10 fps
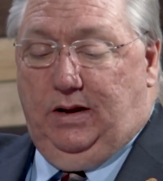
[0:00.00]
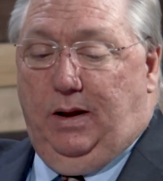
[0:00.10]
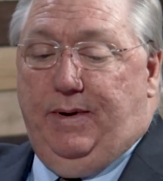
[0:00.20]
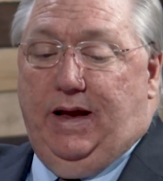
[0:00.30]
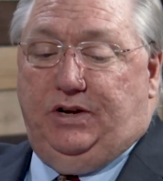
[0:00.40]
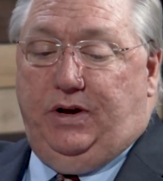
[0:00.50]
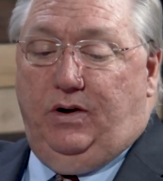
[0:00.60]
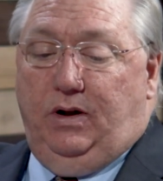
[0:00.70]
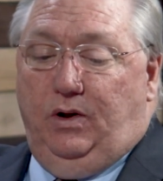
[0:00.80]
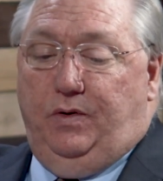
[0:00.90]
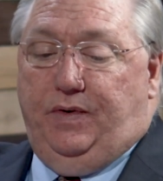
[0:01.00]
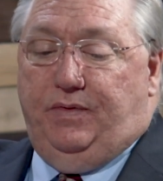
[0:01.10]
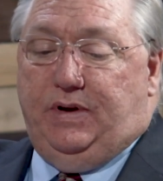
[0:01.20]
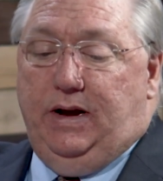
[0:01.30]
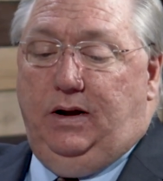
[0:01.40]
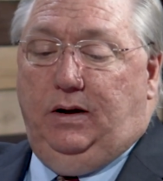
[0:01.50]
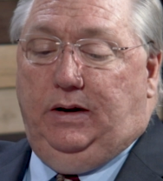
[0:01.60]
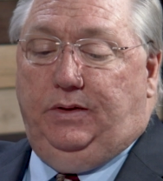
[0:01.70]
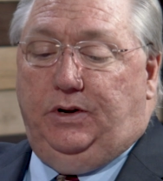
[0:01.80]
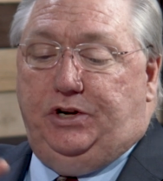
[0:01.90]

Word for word: Let me ask you in Luke 15, did the